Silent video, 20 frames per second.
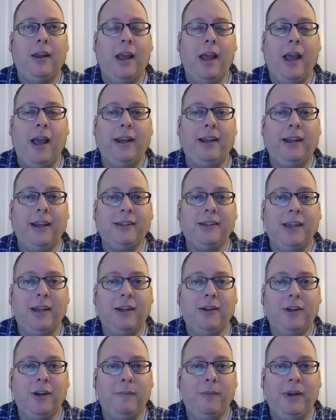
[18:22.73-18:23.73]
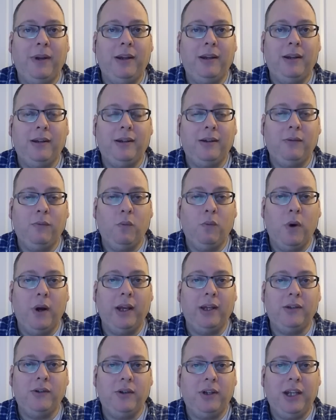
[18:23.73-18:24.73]
I guess they could be
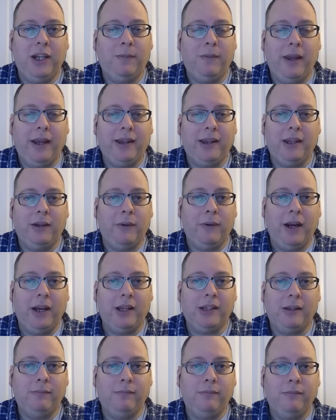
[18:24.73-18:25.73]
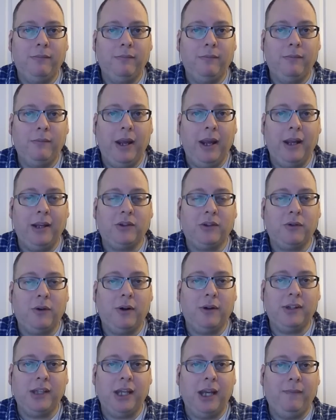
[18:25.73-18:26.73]
wanting to keep Lathan Ransom at
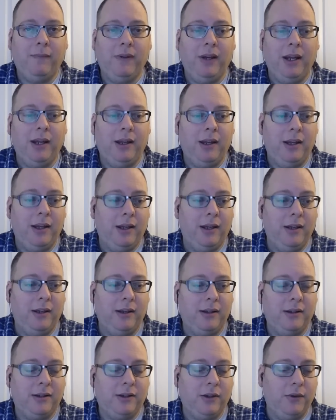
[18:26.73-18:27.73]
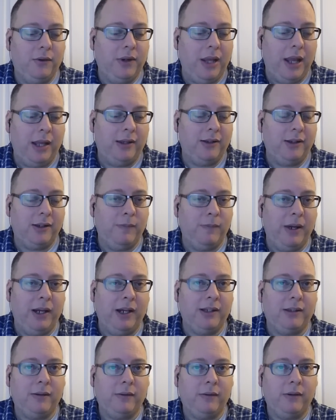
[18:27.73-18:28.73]
strong safety, and so that just
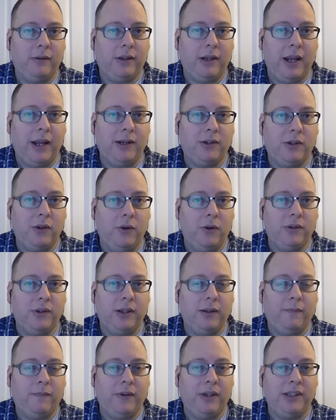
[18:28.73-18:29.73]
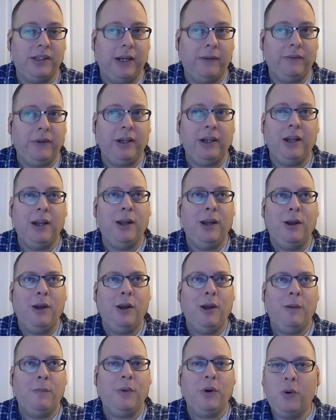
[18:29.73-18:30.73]
makes Kye Stokes a free safety.
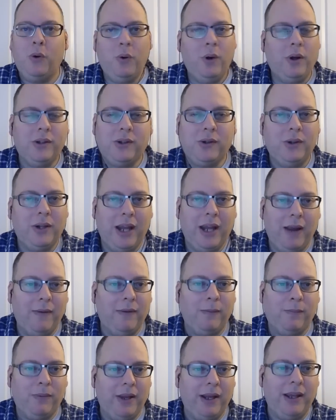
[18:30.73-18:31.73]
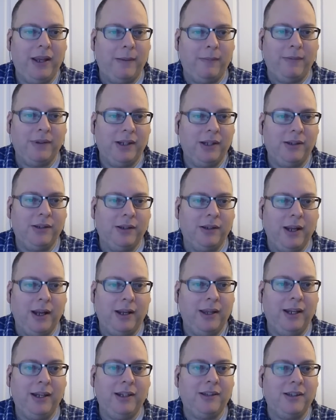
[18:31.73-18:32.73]
But who else do they have to play that position?
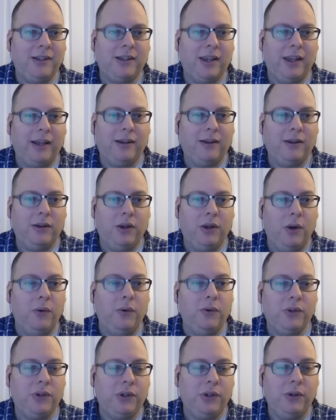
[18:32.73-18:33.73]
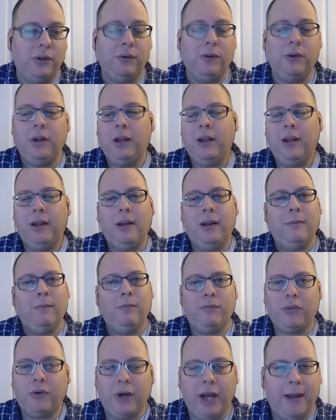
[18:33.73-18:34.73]
I think it's just like those two,
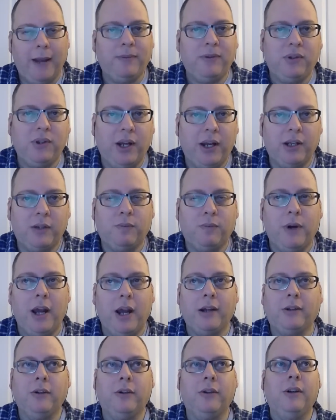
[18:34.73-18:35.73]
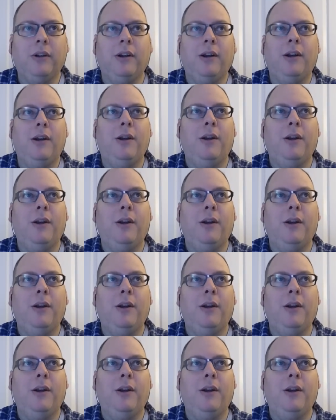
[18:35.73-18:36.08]
perhaps Josh Proctor.